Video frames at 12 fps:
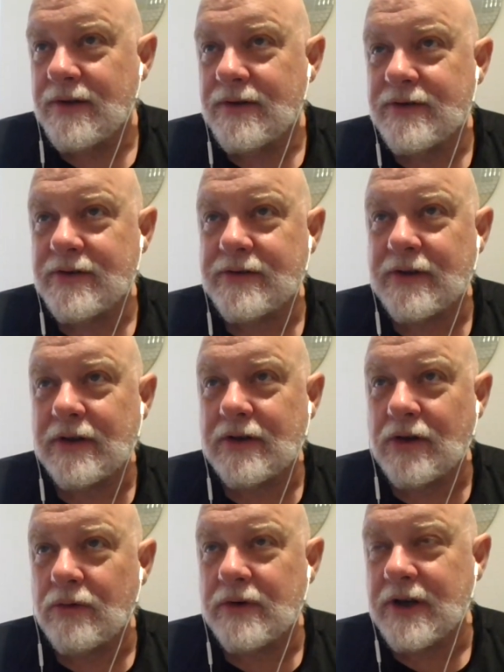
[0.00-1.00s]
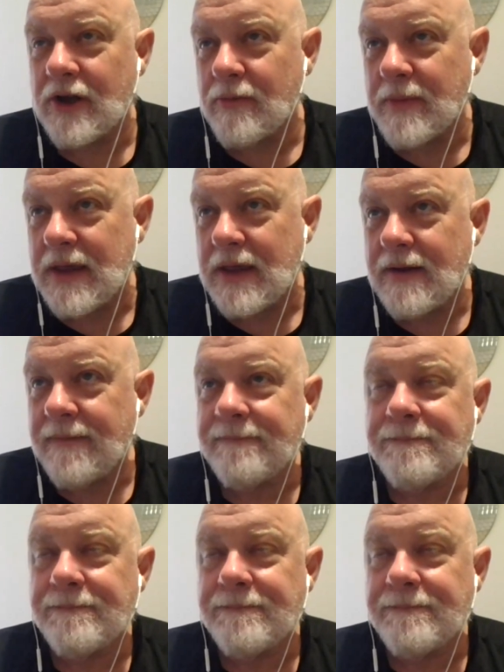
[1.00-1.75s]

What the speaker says: Just like, don't tell me.